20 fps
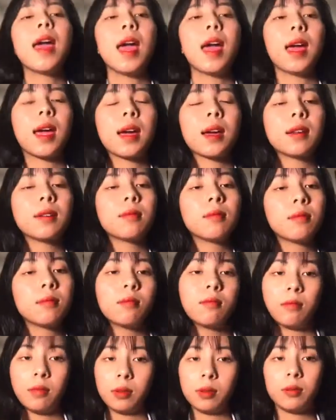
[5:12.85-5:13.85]
And
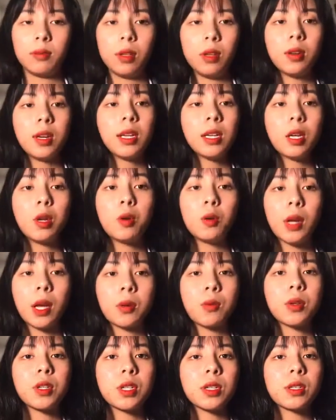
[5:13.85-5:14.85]
learning new
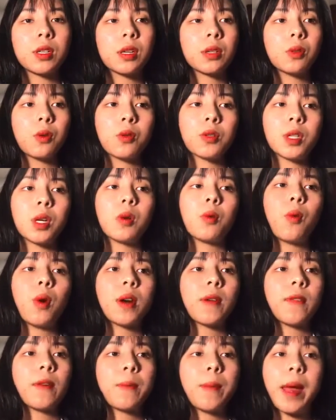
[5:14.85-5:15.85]
languages is also one
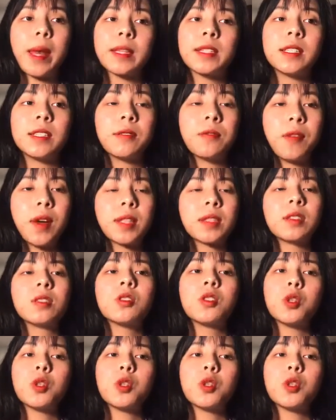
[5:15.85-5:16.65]
of the best defense